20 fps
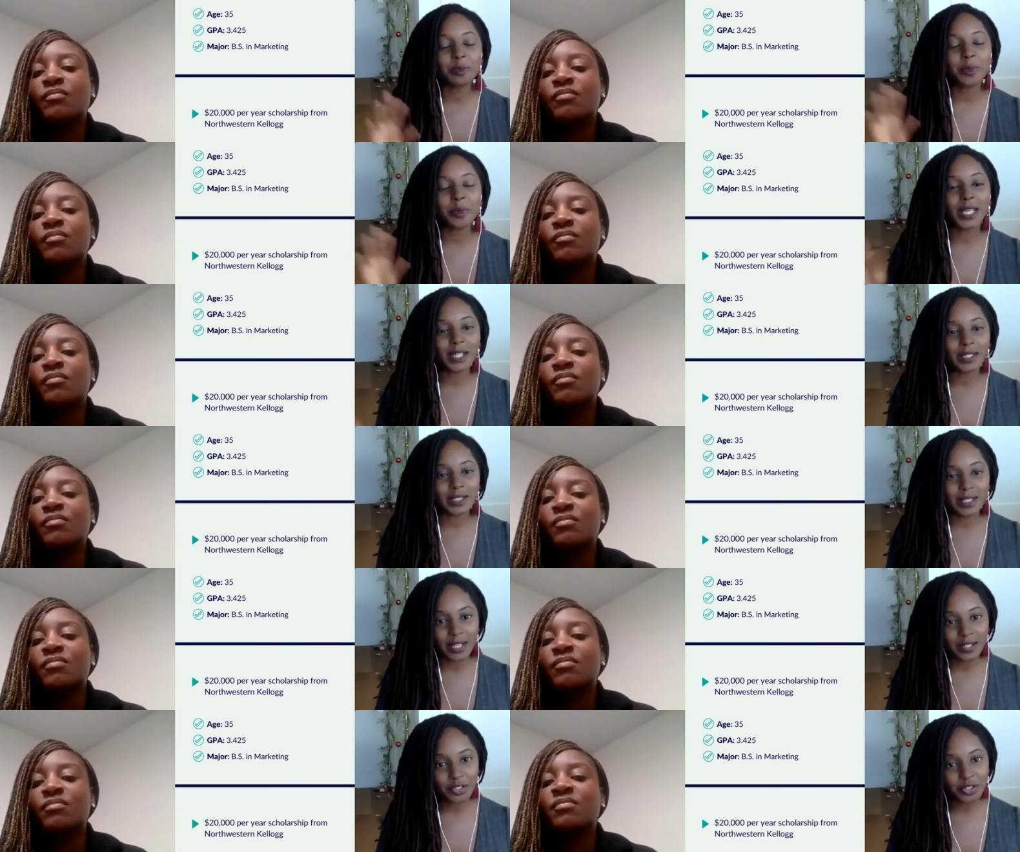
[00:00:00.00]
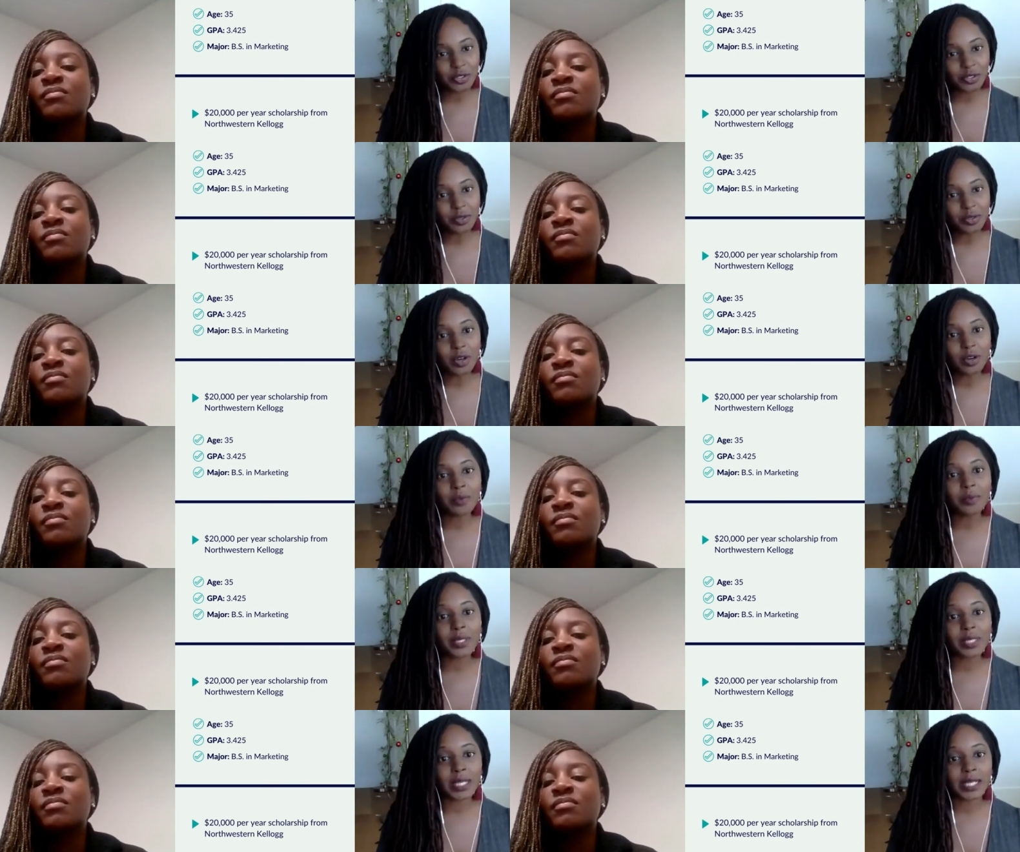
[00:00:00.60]
Speaker 1: because as you
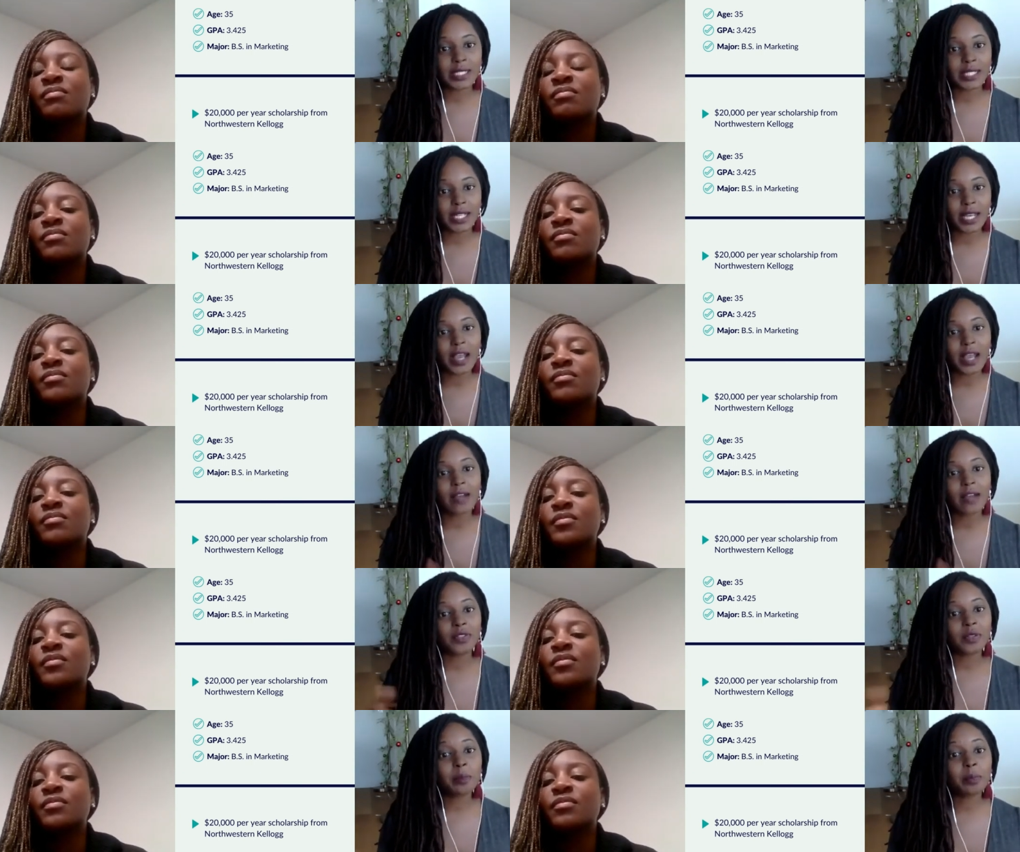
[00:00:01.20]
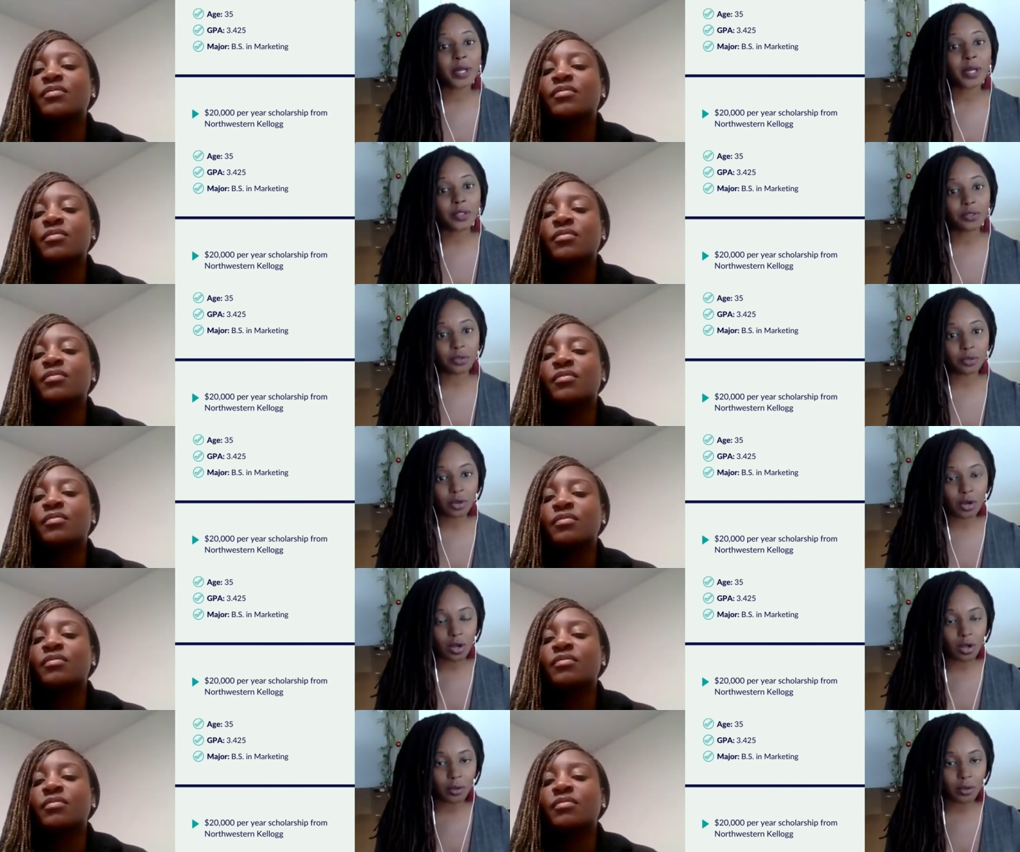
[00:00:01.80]
know we like to have the
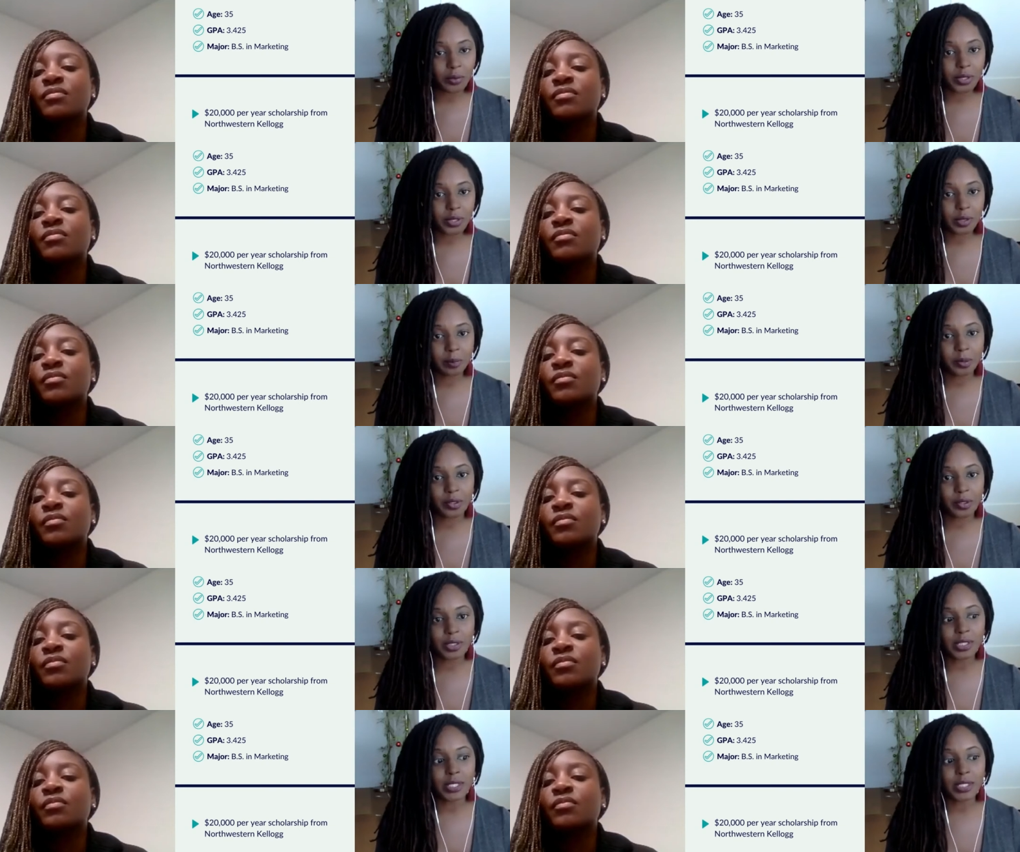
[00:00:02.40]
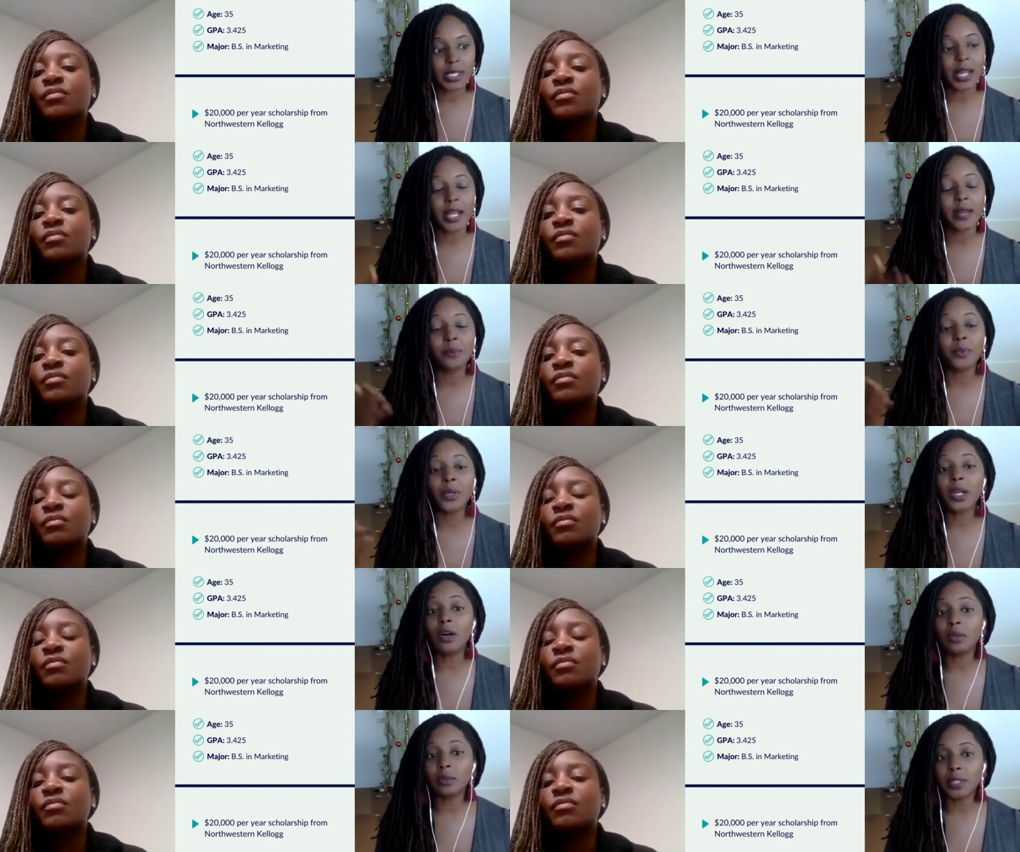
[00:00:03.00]
breakthrough call with the person and
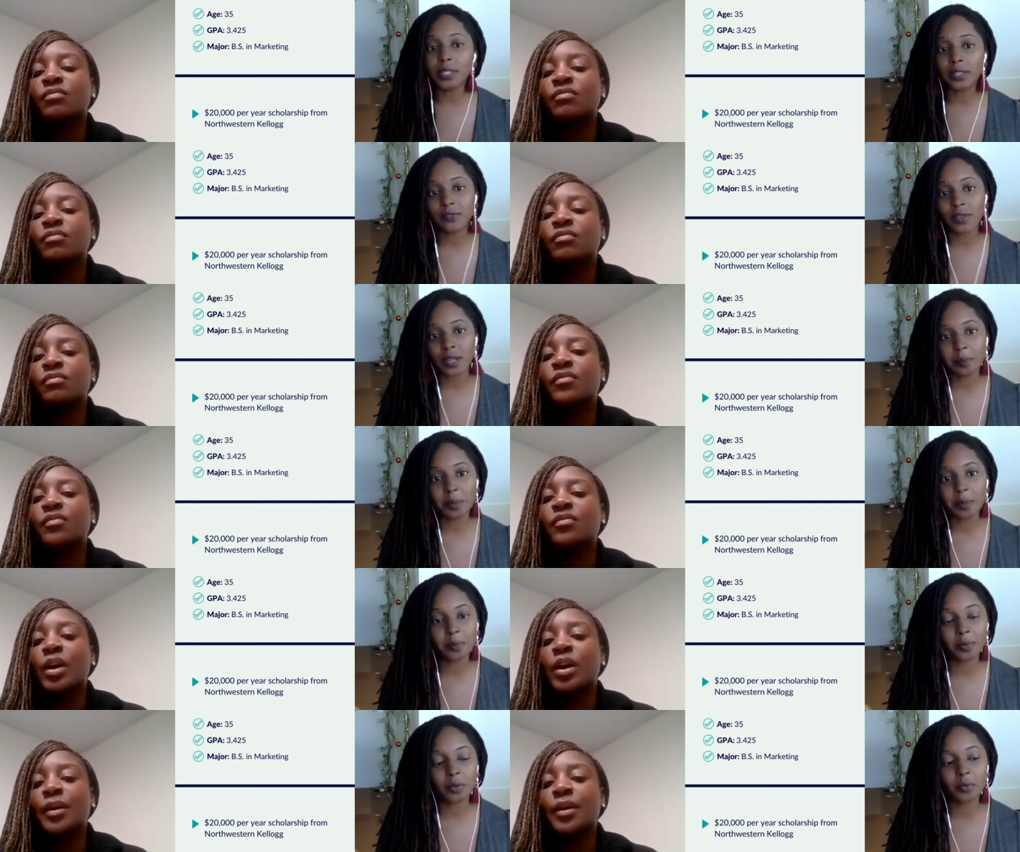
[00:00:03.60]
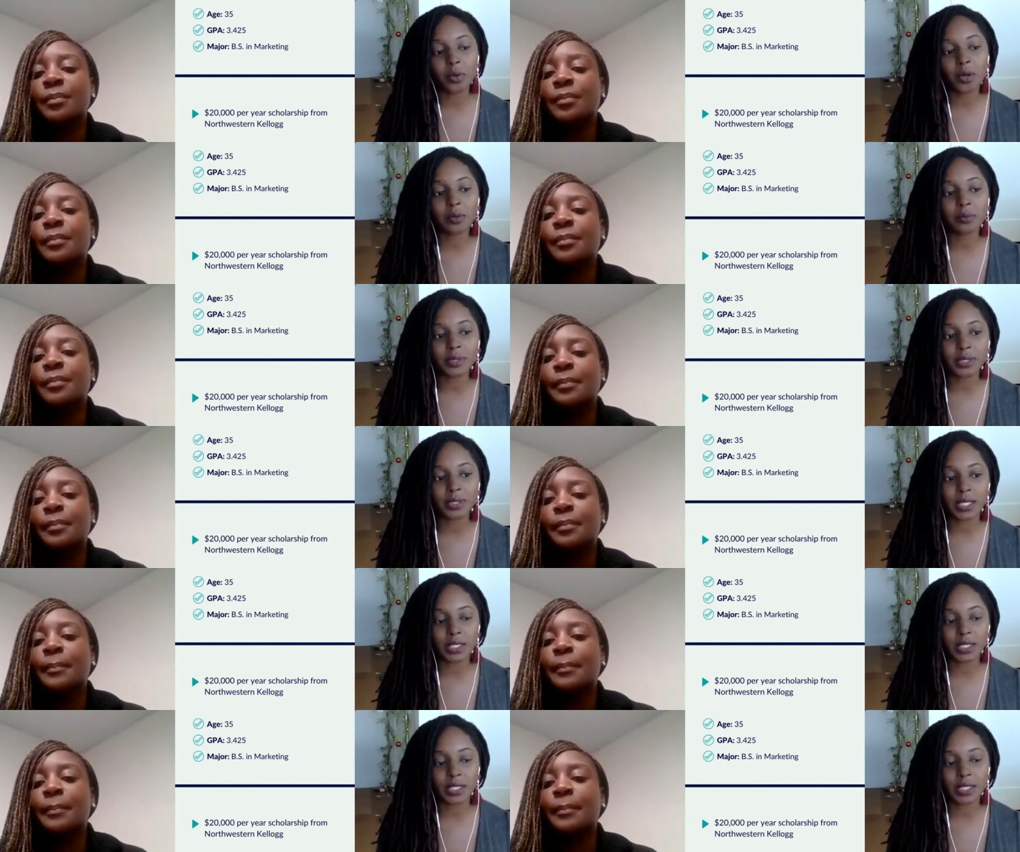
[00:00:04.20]
we only invite people to work right.